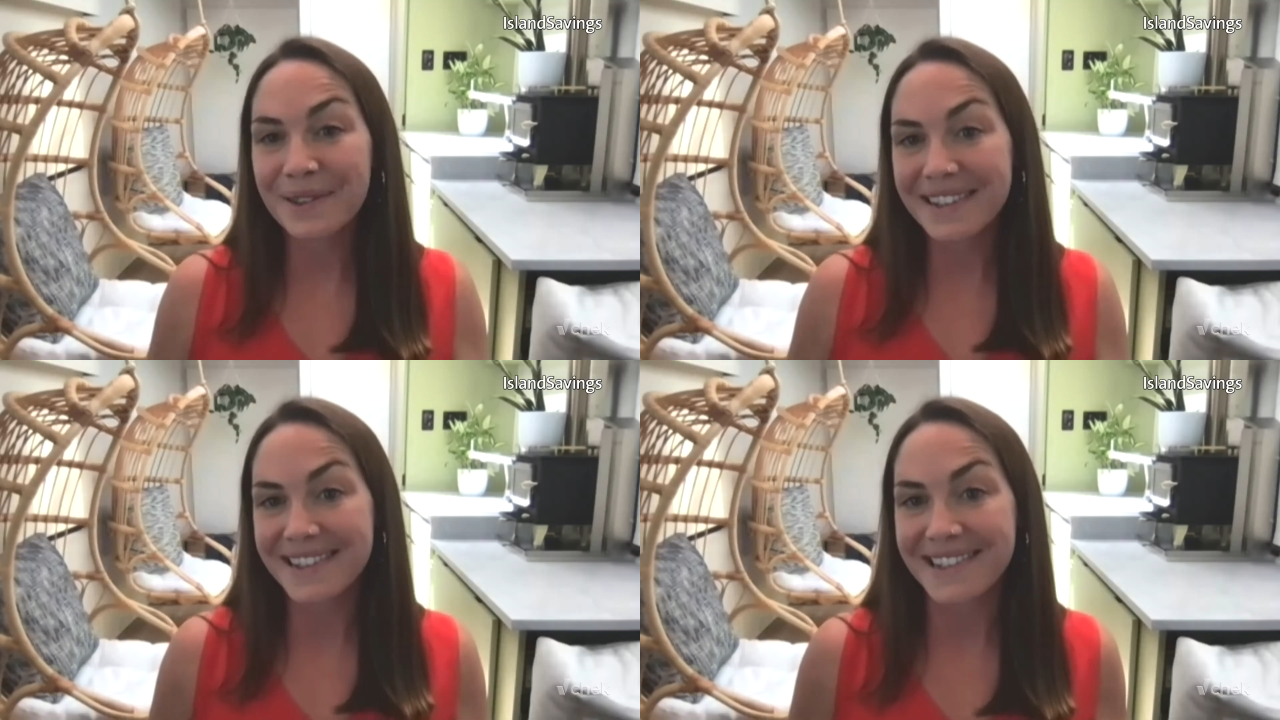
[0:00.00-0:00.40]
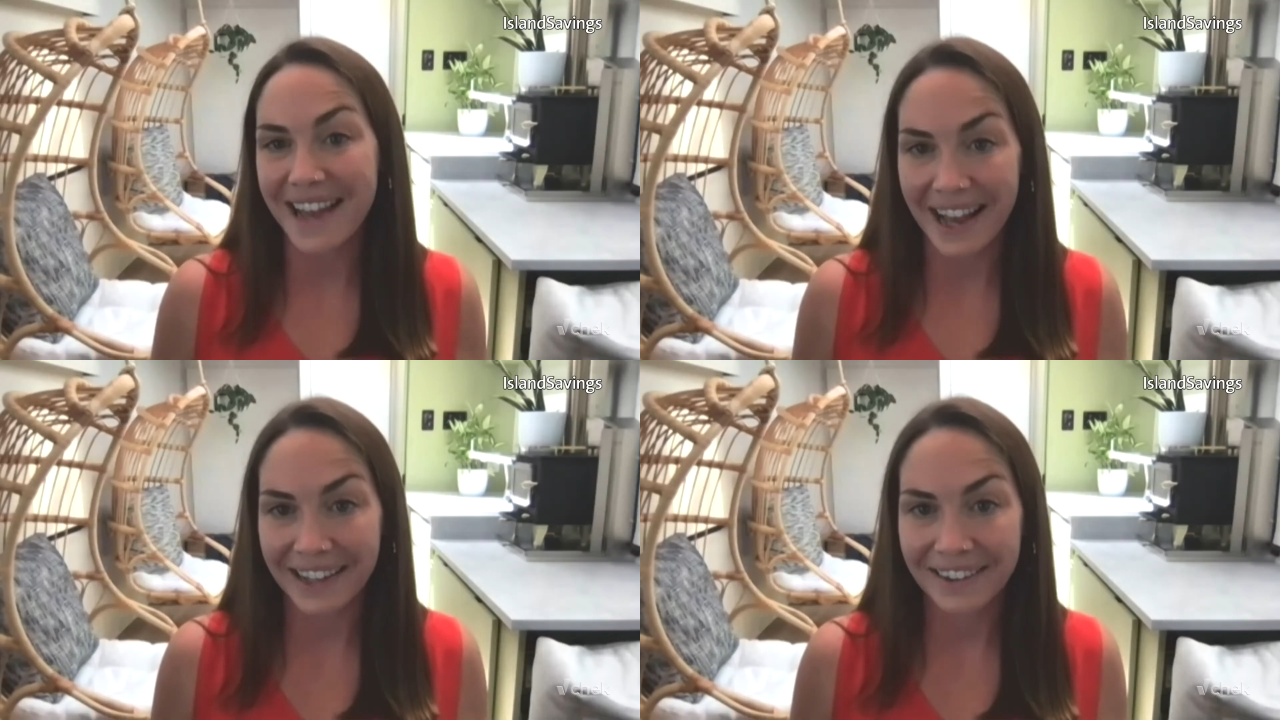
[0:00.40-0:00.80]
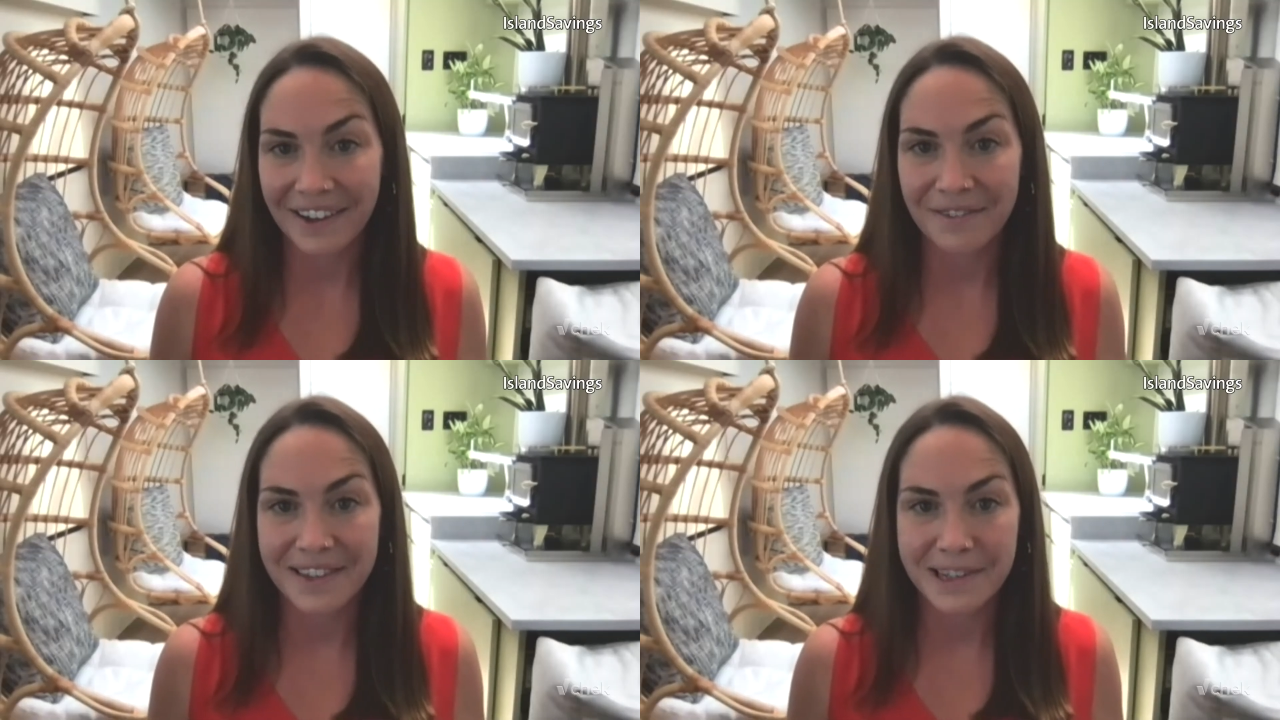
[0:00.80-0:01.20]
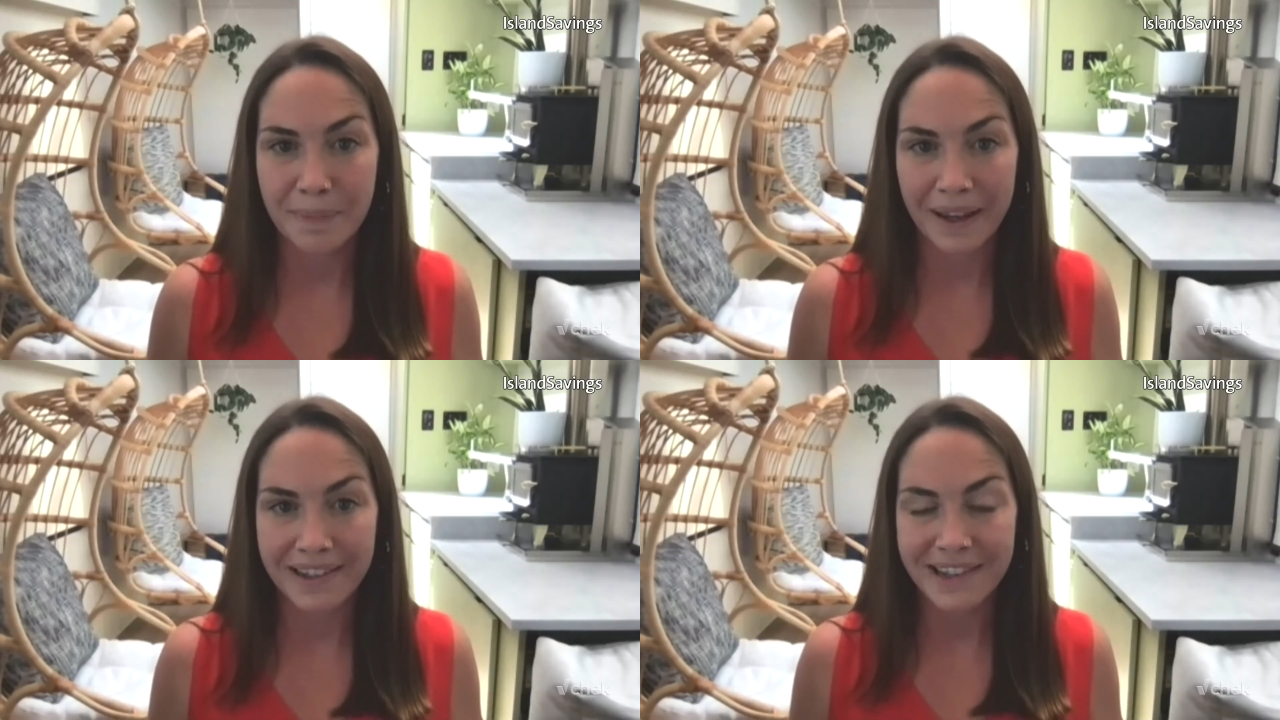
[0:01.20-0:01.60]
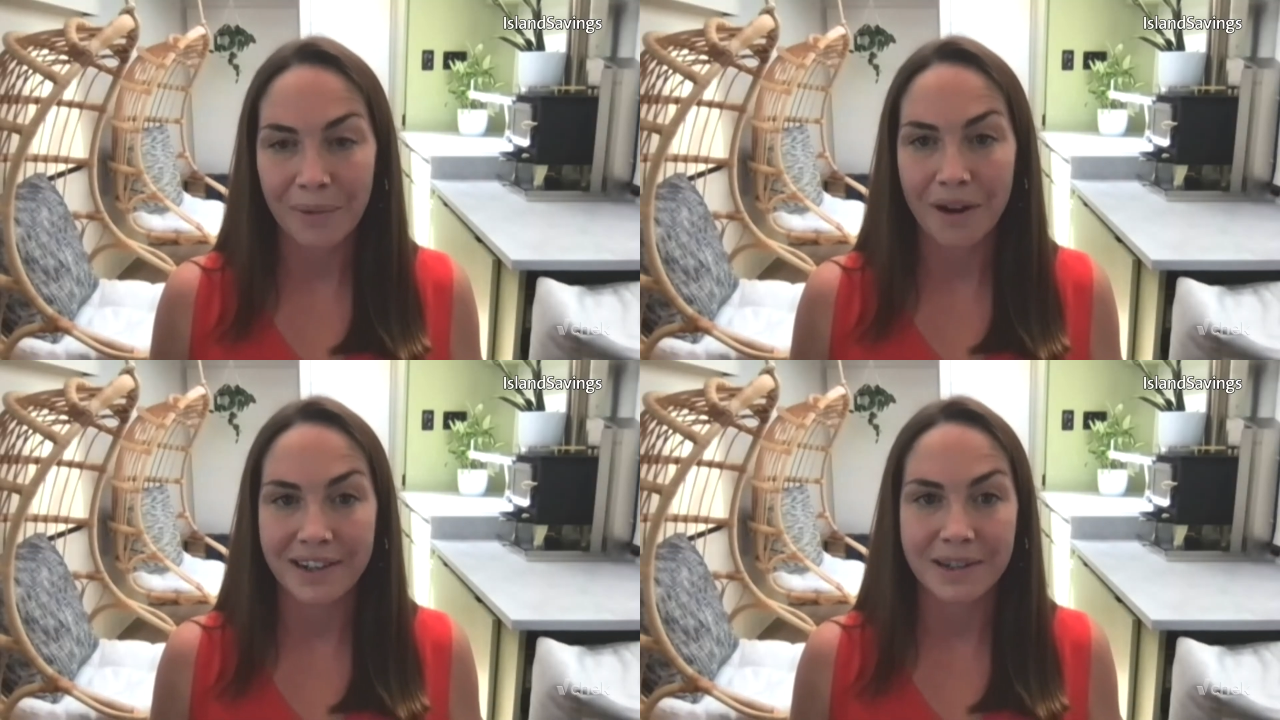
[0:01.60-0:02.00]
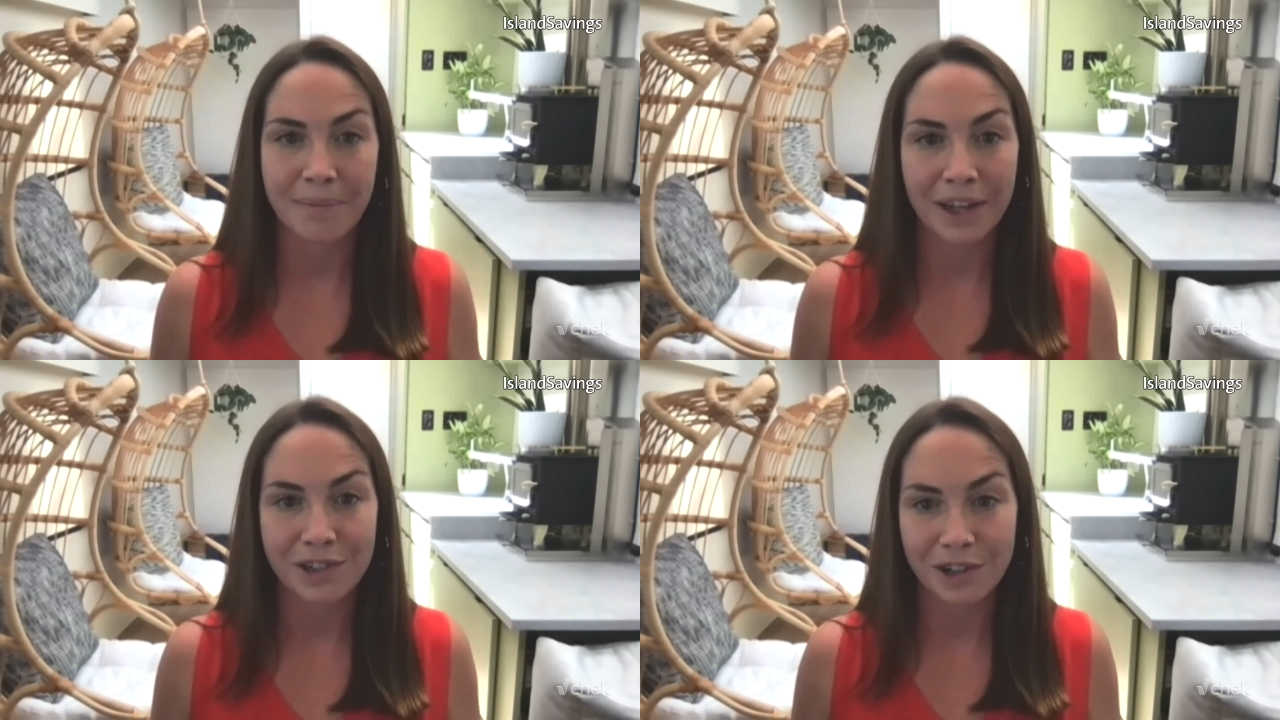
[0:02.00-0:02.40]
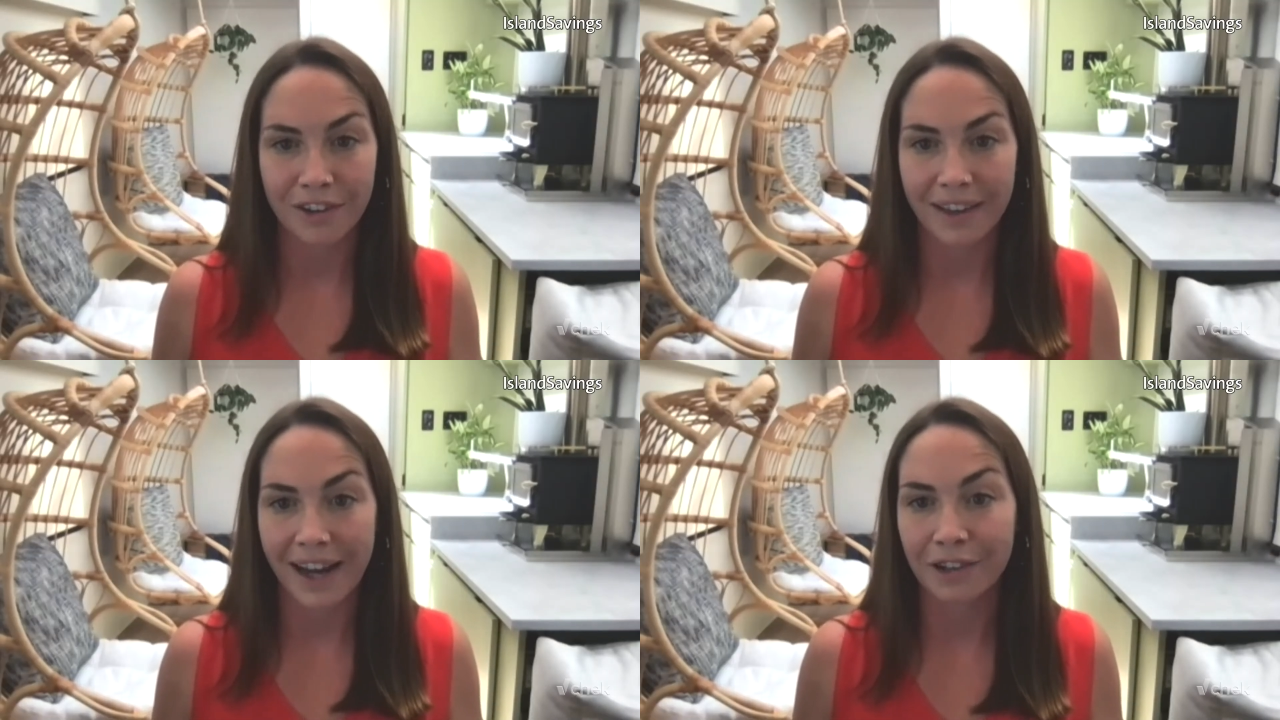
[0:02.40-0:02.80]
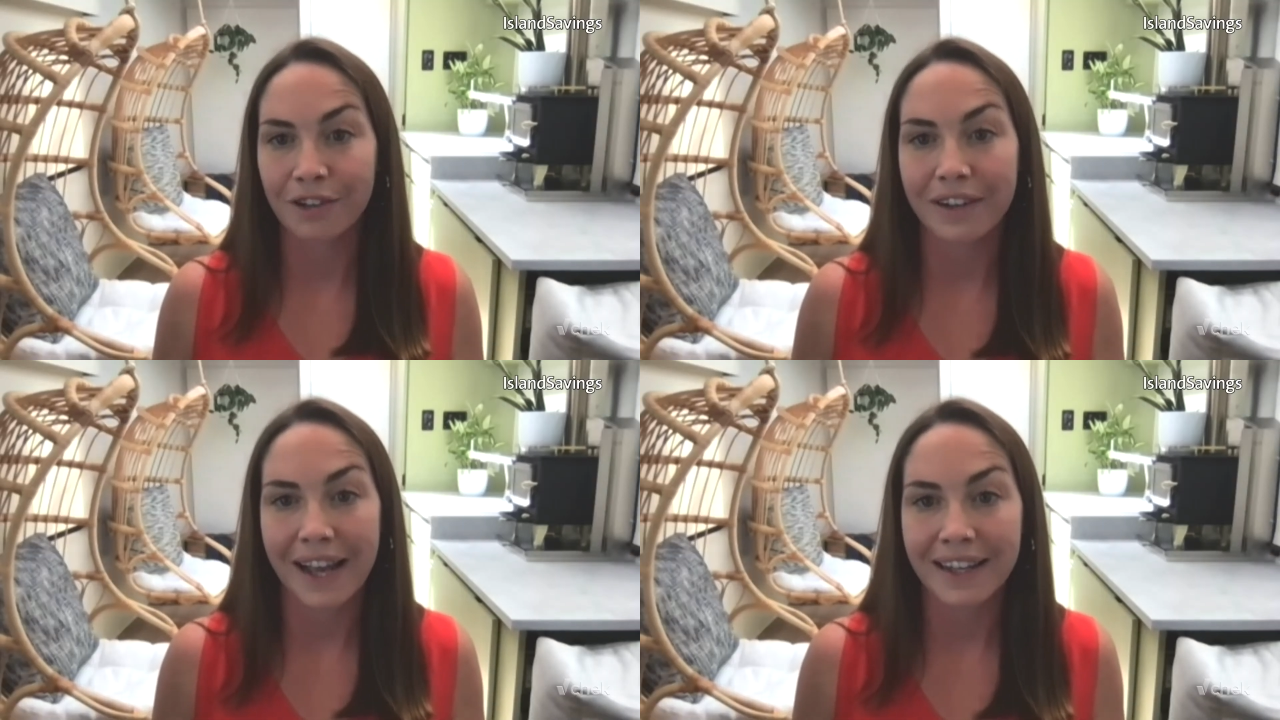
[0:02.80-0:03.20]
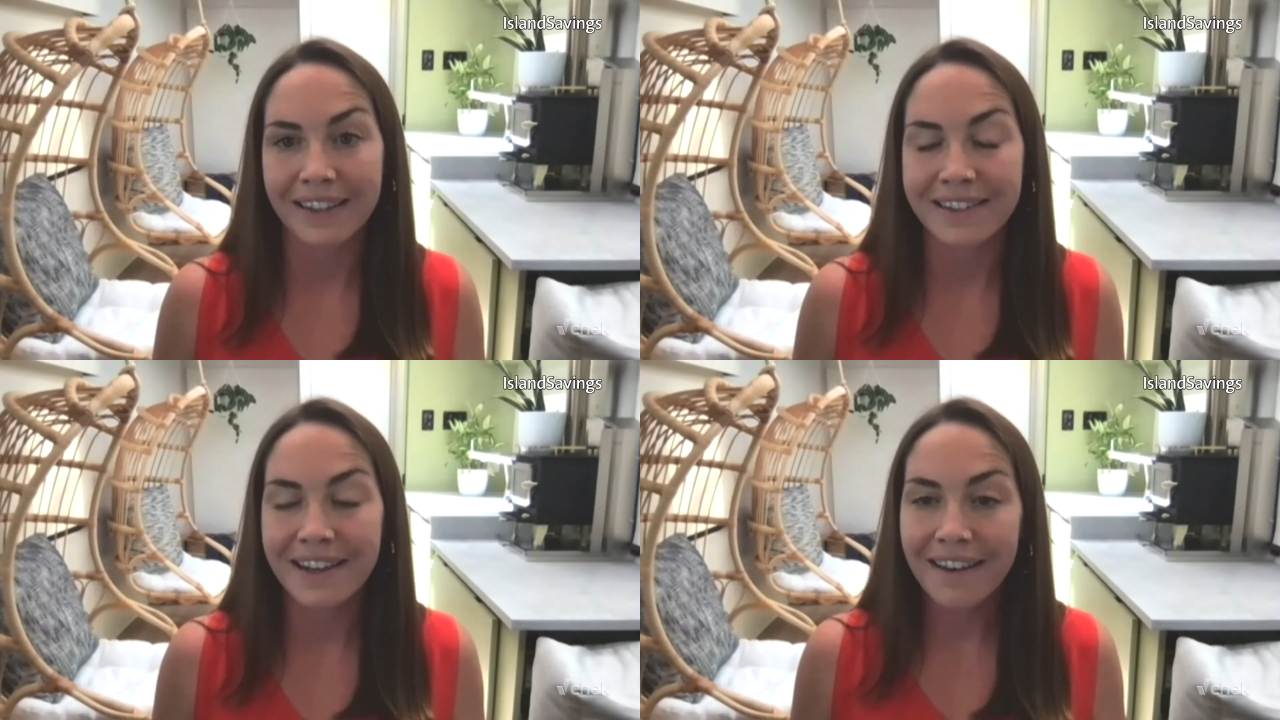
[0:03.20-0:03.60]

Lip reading: the design of this space. I wanted to make sure that I created